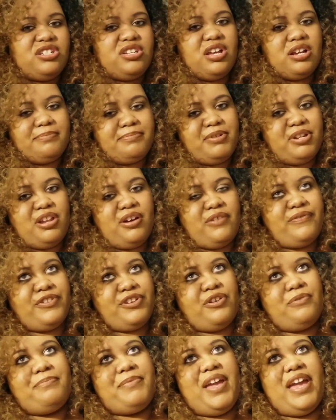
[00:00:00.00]
a tuck pillow for
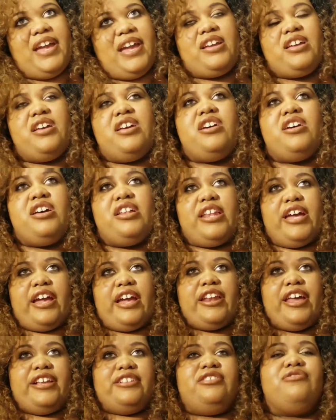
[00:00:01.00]
your back,
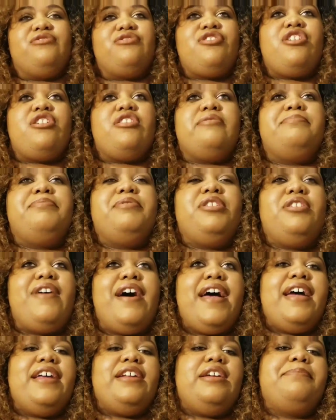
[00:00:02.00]
like a nice little curved pillow.
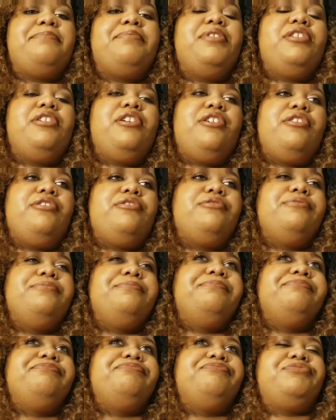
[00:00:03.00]
I had that pillow.
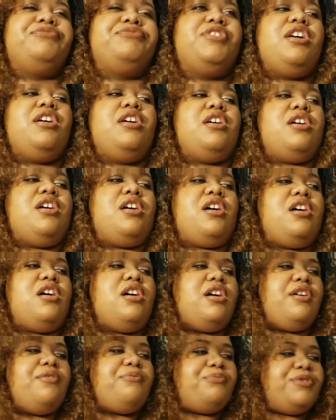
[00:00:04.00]

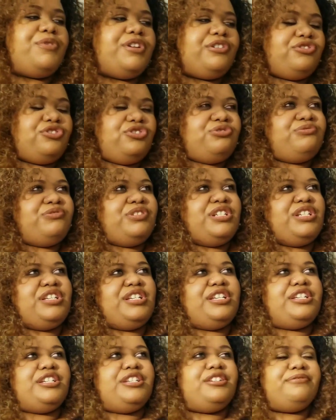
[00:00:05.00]
What else you
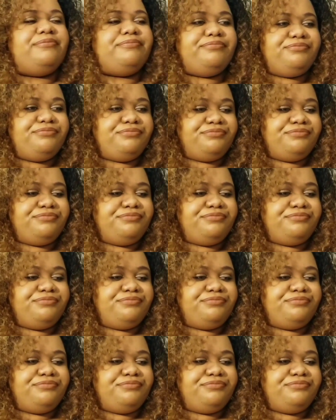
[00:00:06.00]
need?